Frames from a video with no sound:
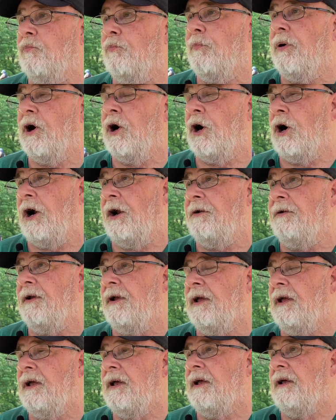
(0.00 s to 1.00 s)
barn,
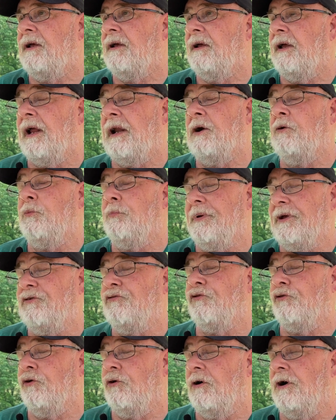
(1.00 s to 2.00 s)
and it would be
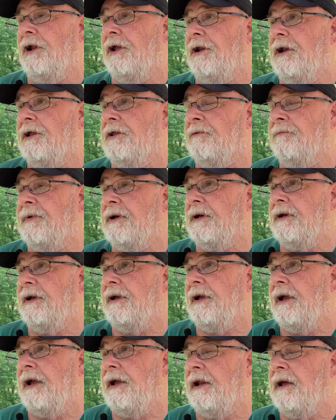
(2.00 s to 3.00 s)
stored in
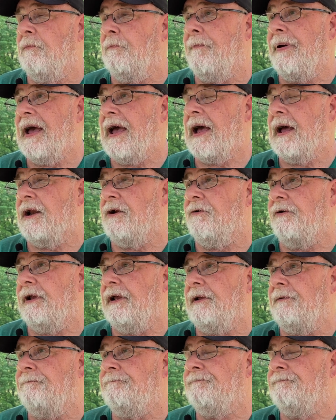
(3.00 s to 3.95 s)
a battery.